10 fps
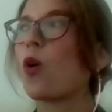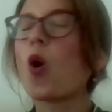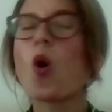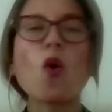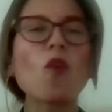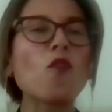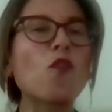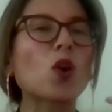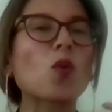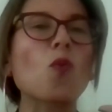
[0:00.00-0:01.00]

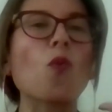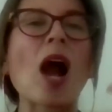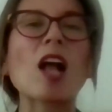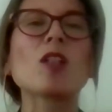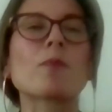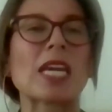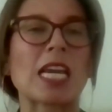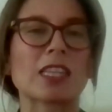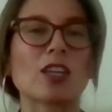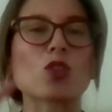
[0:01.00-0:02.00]

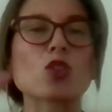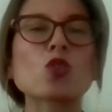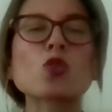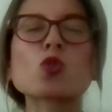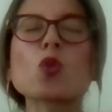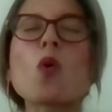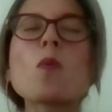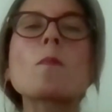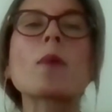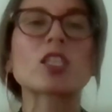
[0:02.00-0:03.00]
overwhelming. There's so
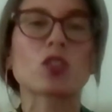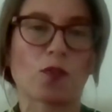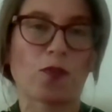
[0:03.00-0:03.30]
much of